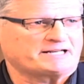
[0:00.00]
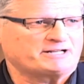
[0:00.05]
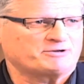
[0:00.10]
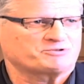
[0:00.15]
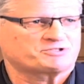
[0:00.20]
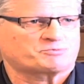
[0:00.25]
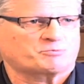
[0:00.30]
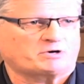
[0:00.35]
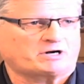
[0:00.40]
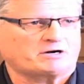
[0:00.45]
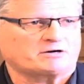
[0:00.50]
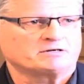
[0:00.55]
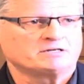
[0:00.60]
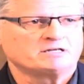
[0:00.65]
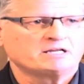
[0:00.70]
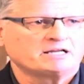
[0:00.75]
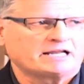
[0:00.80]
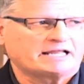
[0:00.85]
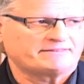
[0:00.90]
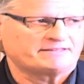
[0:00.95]
done elsewhere,
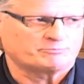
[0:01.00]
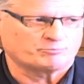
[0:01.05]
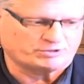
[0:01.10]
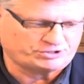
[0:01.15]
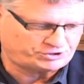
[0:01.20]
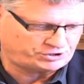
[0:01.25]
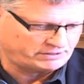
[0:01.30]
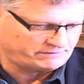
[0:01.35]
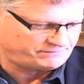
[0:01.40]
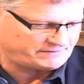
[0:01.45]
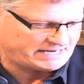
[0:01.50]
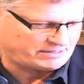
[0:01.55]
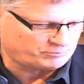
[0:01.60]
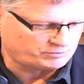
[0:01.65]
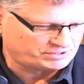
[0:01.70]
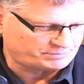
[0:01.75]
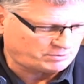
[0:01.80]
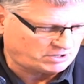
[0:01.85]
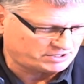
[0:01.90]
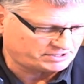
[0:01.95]
and then we shift
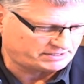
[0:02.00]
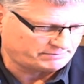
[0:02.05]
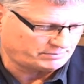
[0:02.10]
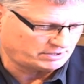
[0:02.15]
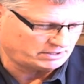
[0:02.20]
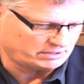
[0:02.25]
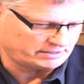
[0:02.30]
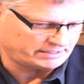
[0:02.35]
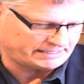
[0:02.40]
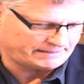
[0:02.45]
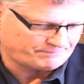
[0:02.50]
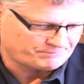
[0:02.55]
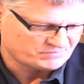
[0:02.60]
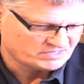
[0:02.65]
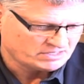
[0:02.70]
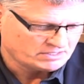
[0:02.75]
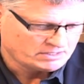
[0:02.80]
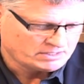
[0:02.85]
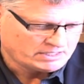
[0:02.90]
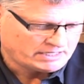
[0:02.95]
that responsibility.
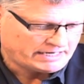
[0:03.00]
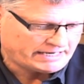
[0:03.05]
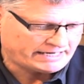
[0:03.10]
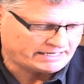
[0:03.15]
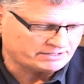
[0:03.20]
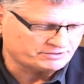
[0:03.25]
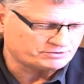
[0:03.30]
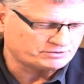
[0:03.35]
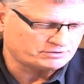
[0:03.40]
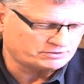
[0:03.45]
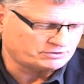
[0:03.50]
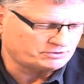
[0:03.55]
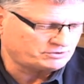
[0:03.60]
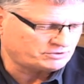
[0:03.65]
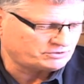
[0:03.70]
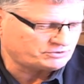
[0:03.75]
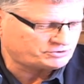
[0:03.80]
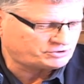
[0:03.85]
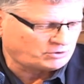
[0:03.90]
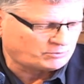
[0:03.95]
And
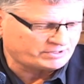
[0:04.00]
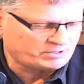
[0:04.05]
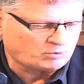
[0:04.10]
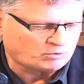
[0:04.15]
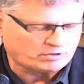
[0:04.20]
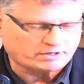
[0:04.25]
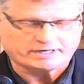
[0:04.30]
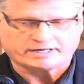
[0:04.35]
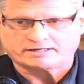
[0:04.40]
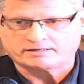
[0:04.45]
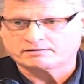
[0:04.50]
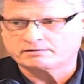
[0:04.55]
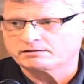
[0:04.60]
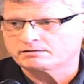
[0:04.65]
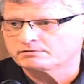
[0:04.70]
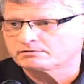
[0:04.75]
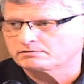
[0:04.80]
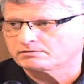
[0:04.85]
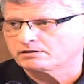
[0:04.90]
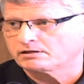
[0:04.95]
so in
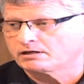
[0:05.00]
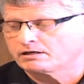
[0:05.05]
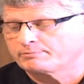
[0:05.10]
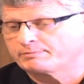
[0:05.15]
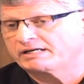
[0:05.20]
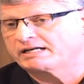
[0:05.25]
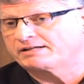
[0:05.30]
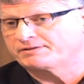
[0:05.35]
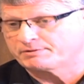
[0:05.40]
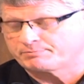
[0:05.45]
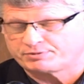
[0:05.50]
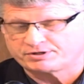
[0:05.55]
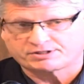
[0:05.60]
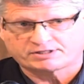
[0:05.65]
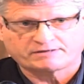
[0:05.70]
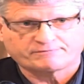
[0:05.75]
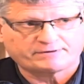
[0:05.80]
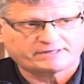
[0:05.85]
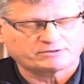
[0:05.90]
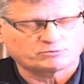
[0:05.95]
Oregon, and in the
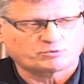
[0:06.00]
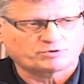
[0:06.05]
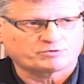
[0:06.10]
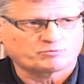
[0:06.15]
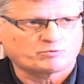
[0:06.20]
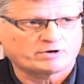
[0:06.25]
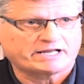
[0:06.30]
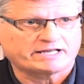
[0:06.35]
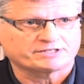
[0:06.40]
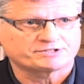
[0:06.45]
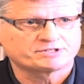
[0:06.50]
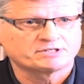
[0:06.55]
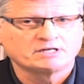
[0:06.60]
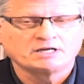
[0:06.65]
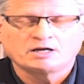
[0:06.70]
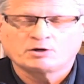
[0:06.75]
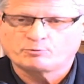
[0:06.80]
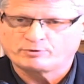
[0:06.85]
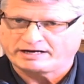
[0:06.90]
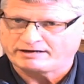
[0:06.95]
Pacific Northwest,
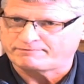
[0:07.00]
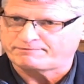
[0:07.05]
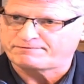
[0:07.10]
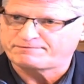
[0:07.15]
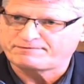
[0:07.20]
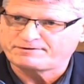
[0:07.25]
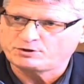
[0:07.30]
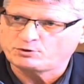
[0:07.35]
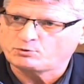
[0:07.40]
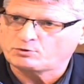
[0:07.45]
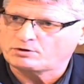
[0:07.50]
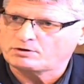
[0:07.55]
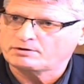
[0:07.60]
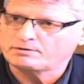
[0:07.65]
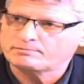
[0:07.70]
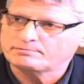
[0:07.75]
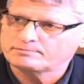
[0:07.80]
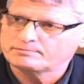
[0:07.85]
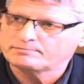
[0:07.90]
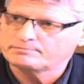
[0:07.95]
we have
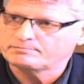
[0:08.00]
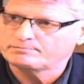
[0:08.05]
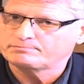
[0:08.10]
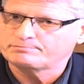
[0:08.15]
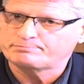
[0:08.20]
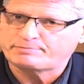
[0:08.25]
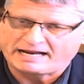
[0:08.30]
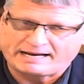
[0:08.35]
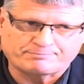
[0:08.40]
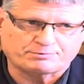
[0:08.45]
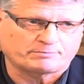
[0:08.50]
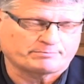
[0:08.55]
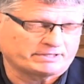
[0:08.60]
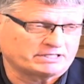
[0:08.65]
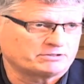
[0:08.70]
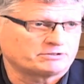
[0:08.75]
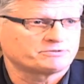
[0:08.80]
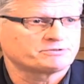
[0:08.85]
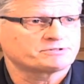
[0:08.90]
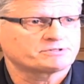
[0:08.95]
fewer paper
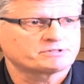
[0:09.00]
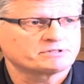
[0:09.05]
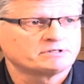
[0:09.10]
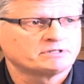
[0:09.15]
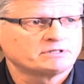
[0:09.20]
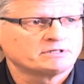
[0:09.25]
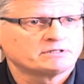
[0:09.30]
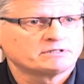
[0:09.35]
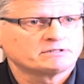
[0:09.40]
mills,